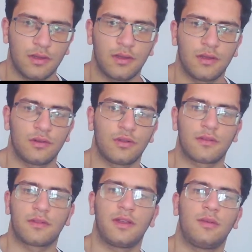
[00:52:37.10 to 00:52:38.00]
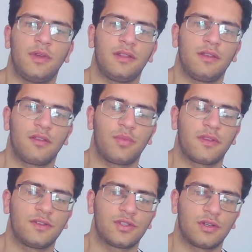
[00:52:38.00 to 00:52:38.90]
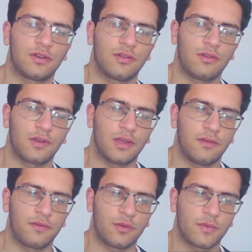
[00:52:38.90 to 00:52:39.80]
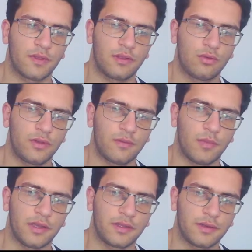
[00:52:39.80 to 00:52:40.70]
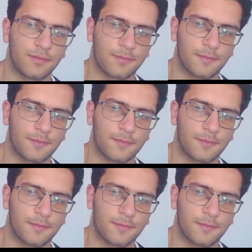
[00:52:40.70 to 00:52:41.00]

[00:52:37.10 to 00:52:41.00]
are not stalemate this position. Okay, from the queen.